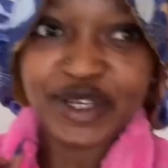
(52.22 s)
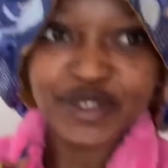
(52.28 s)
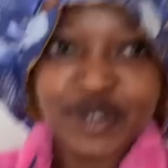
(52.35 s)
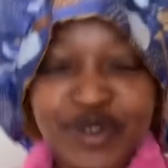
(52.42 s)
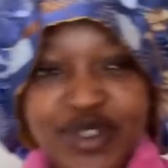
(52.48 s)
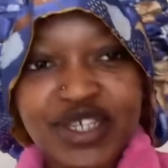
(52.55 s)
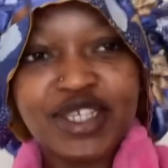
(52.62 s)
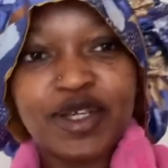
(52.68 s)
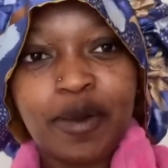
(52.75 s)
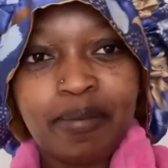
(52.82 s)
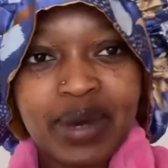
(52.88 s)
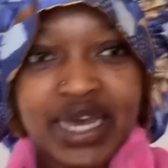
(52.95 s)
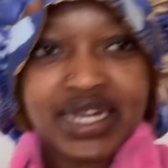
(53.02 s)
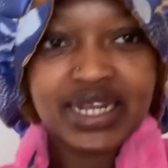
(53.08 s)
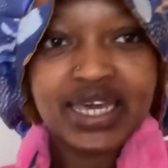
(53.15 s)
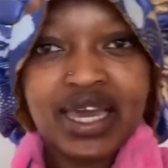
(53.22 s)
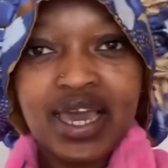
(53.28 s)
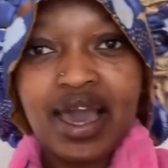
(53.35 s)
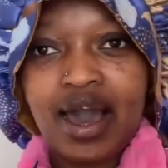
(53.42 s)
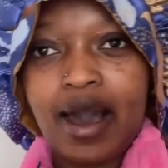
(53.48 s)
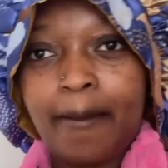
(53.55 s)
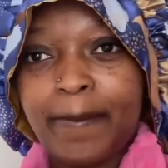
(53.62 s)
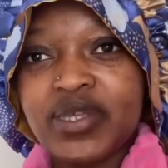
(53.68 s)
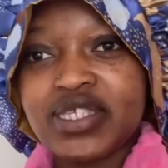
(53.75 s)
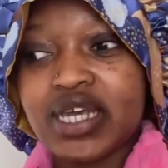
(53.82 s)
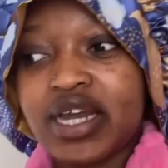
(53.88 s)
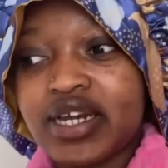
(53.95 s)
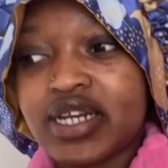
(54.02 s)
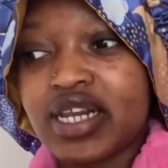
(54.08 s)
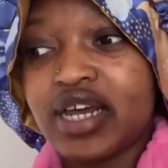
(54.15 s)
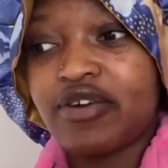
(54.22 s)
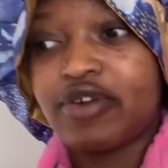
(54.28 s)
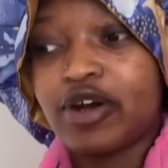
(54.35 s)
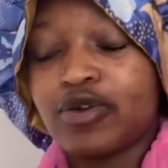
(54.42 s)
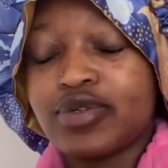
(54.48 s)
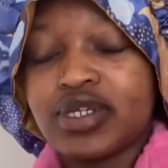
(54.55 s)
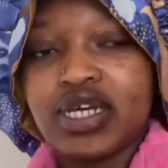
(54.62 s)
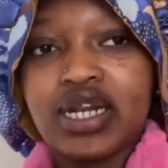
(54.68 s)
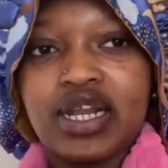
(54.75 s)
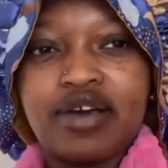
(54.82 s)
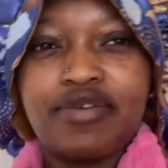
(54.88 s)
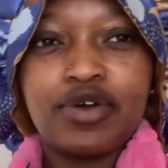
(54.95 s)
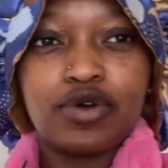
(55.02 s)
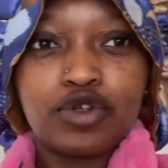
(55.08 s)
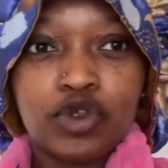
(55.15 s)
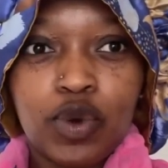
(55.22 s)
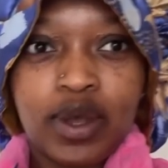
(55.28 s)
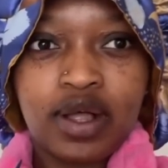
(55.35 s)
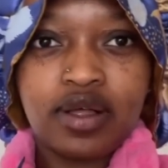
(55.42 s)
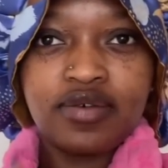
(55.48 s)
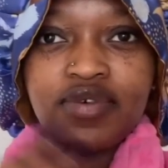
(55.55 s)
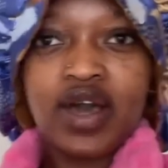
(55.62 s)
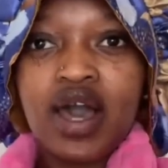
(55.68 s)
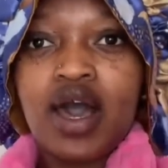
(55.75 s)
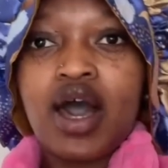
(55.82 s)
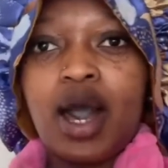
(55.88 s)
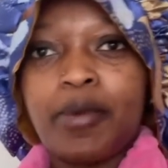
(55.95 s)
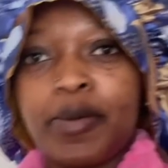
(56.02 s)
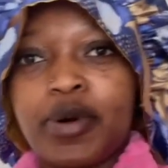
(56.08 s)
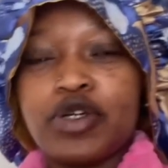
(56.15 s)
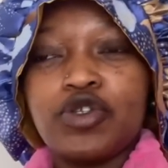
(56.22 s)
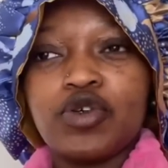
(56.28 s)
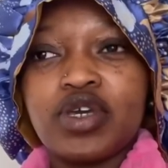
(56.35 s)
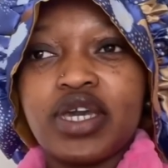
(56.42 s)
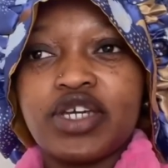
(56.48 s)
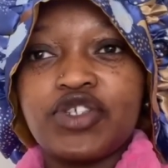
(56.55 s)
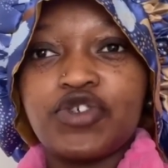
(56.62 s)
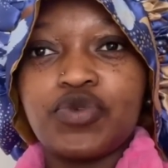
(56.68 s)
so today's on Monday. It's currently around 11 or 12. I'm about to get